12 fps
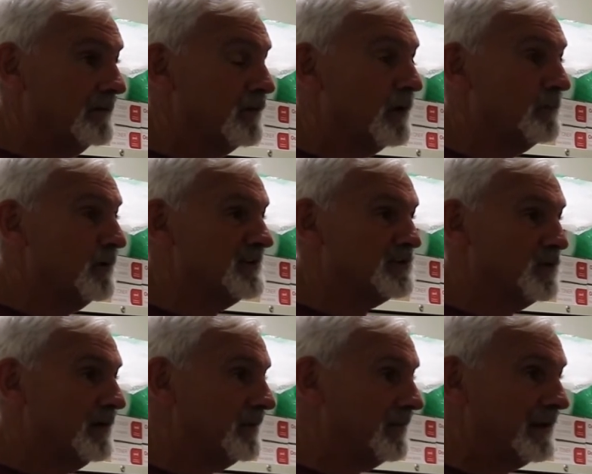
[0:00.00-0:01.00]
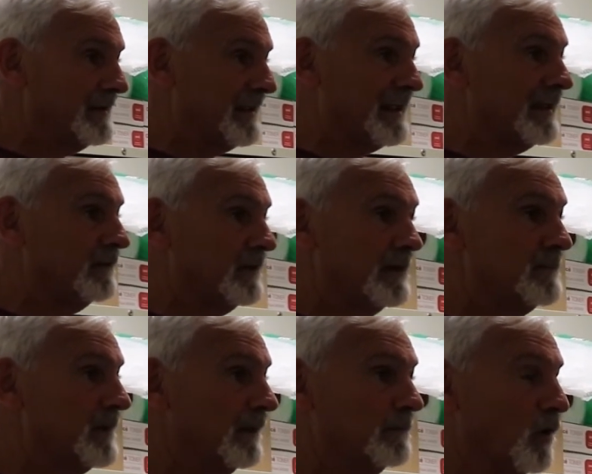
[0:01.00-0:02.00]
of our prints or anything and
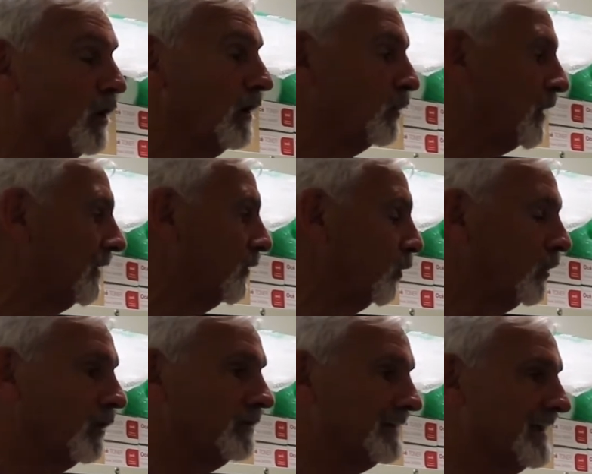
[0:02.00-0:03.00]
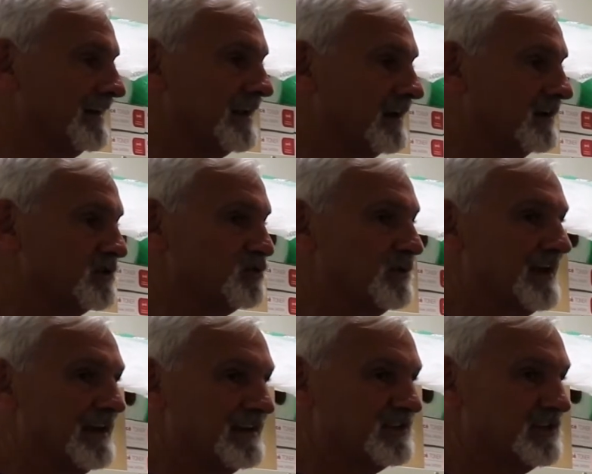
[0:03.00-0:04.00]
email them all around the world to any country,
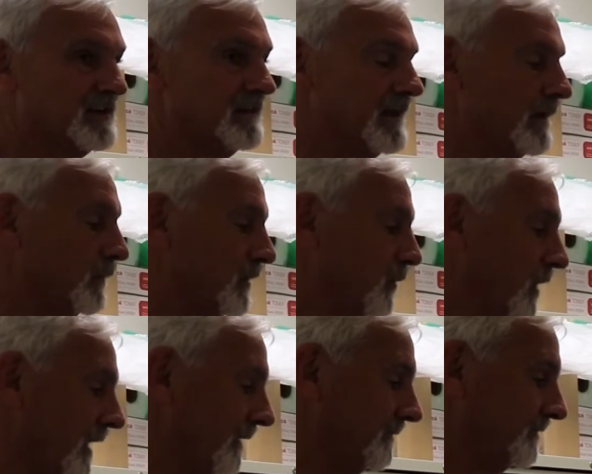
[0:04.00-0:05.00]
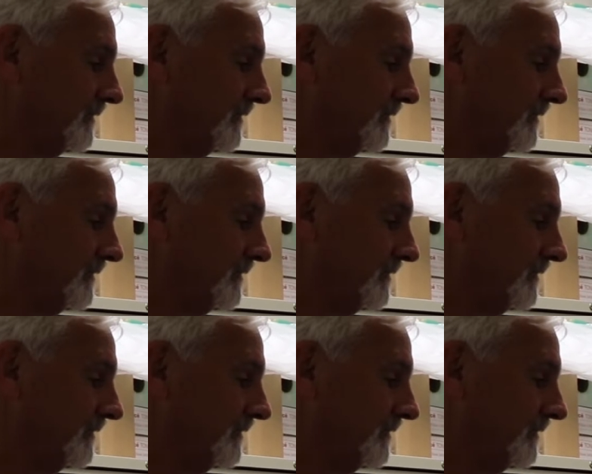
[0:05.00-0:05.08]
any city that we want.